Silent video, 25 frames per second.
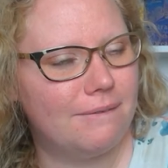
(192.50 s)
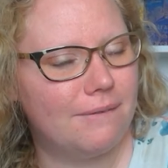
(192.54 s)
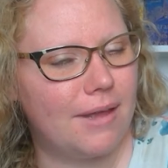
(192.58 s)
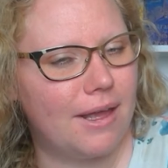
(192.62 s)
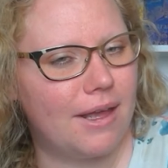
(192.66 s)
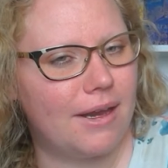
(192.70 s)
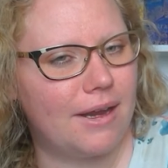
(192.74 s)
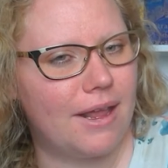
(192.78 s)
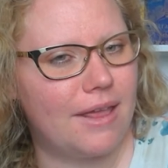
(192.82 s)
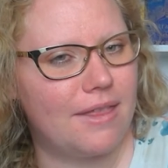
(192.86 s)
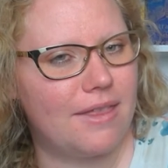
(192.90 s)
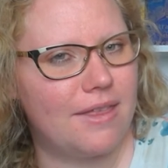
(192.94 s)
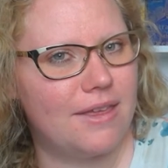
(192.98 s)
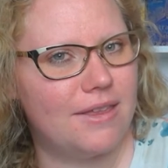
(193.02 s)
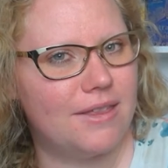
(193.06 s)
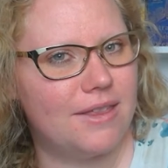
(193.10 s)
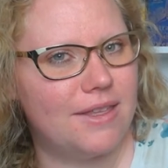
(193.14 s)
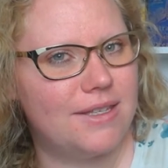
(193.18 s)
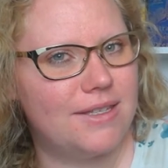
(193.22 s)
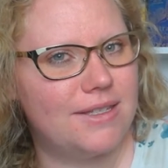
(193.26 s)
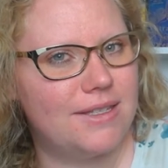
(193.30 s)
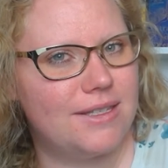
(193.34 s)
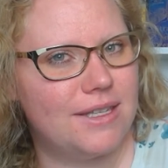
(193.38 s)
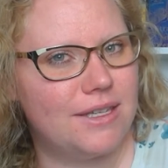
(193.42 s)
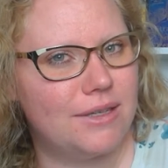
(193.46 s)
And I think
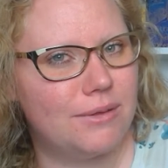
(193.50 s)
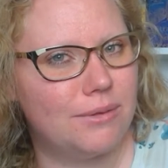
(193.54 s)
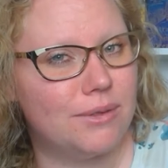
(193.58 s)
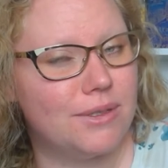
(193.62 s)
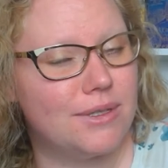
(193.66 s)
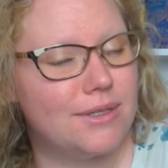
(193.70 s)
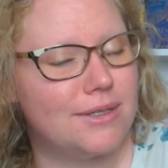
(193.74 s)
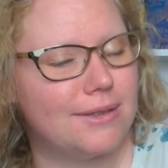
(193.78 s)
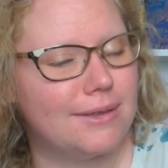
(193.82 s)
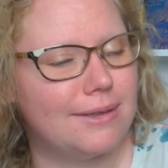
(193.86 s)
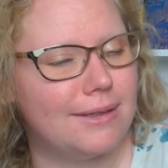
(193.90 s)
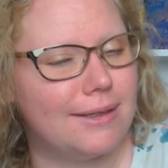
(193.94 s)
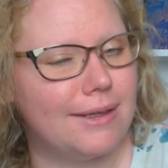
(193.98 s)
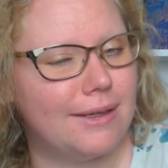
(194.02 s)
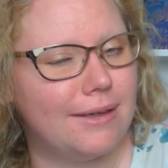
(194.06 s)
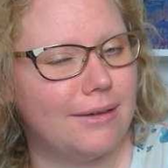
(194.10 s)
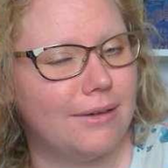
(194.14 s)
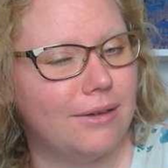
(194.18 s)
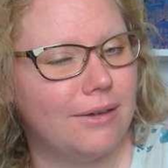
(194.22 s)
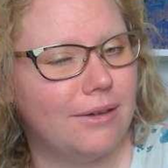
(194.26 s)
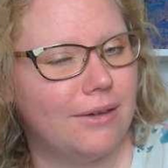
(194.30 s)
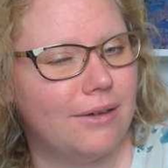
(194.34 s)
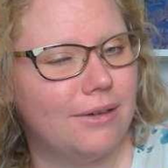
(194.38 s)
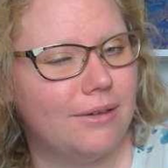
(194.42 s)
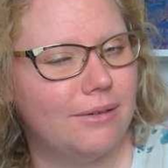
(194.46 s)
this sequel is
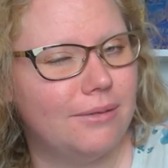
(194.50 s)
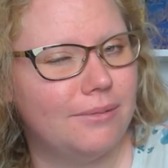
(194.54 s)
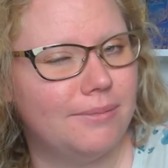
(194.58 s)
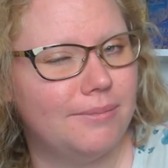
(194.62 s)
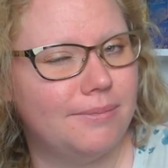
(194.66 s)
Linger.